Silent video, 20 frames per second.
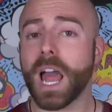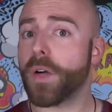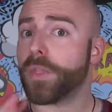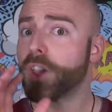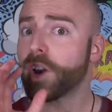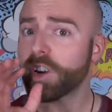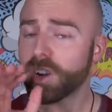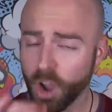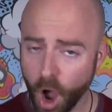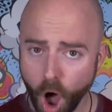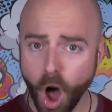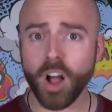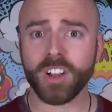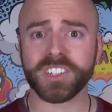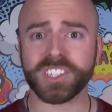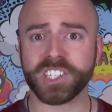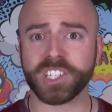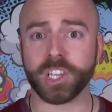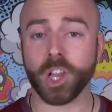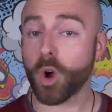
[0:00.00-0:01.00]
Now they're
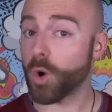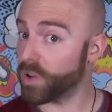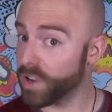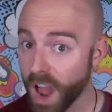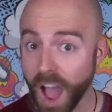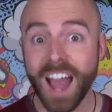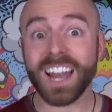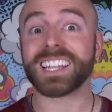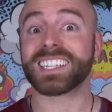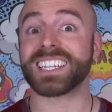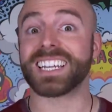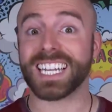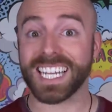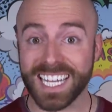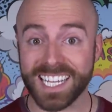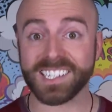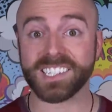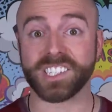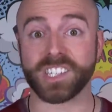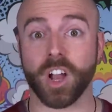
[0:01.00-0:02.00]
called slow not as an
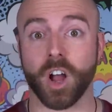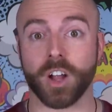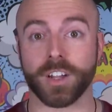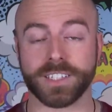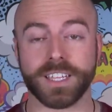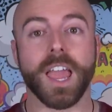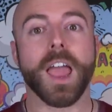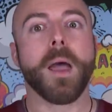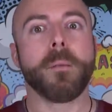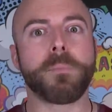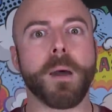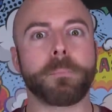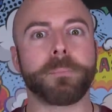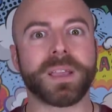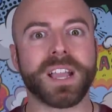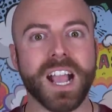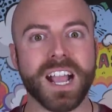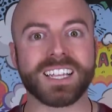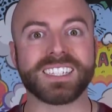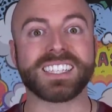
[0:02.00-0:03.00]
insult, but
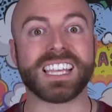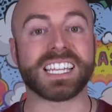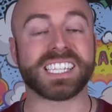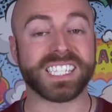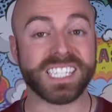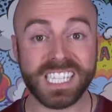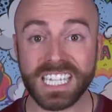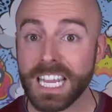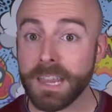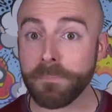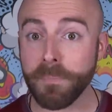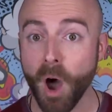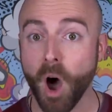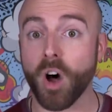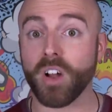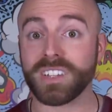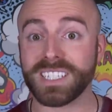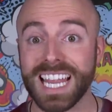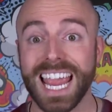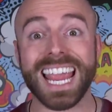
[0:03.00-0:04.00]
because they sleep
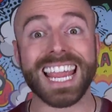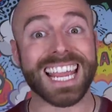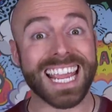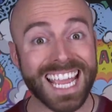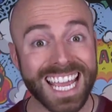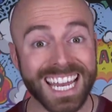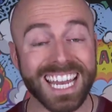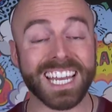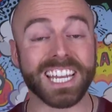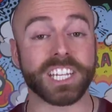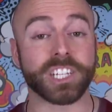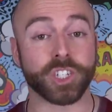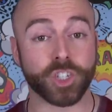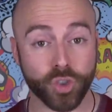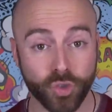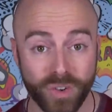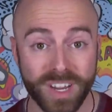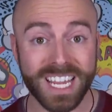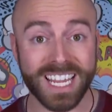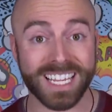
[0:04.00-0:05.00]
all day hidden in
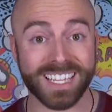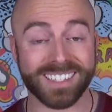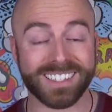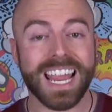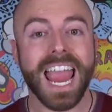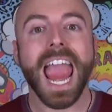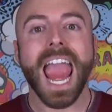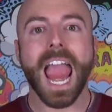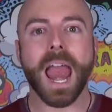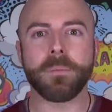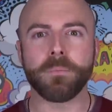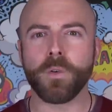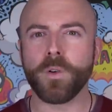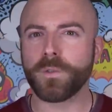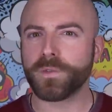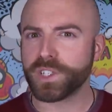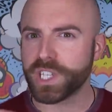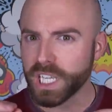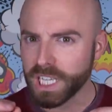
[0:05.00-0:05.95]
trees and move